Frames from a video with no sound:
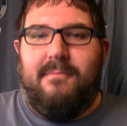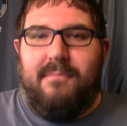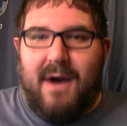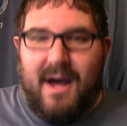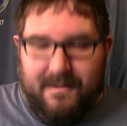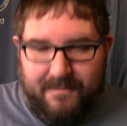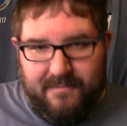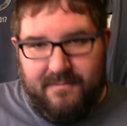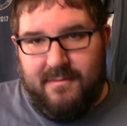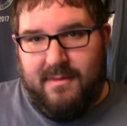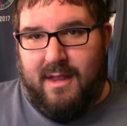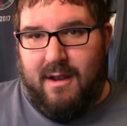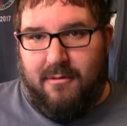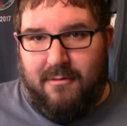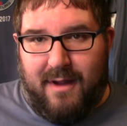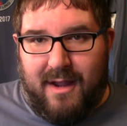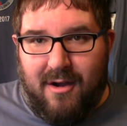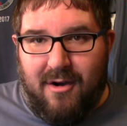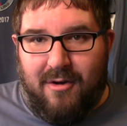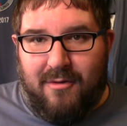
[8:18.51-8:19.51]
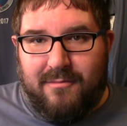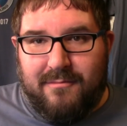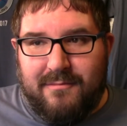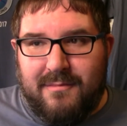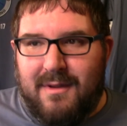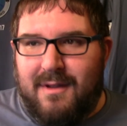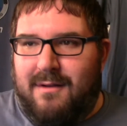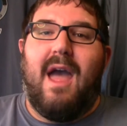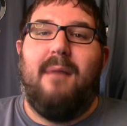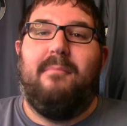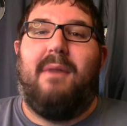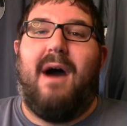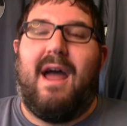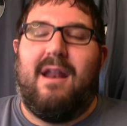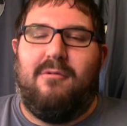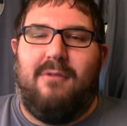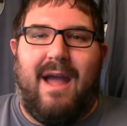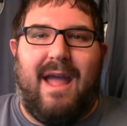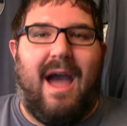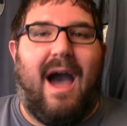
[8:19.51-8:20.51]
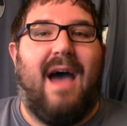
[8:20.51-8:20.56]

But there we go. And by the way,